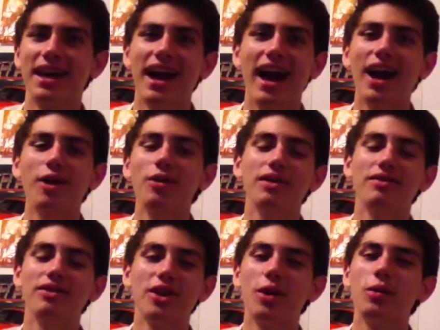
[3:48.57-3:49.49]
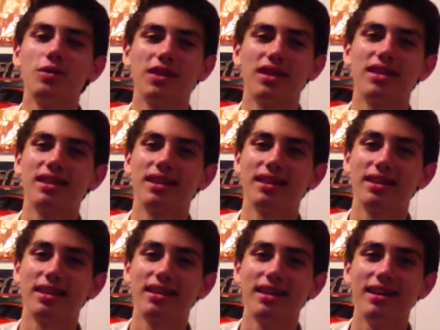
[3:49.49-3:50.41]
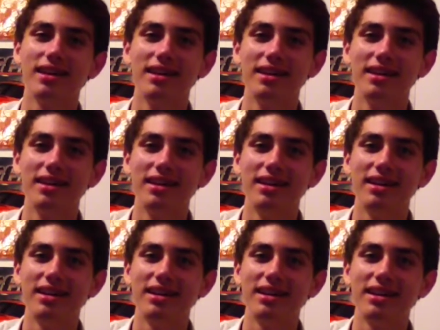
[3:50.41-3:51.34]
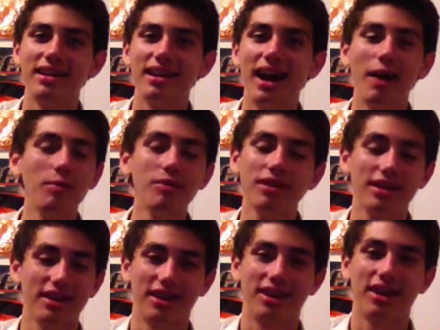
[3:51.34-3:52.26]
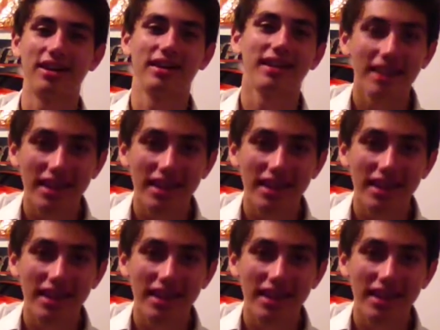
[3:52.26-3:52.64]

I don't even know what this is. I'm just gonna cut it.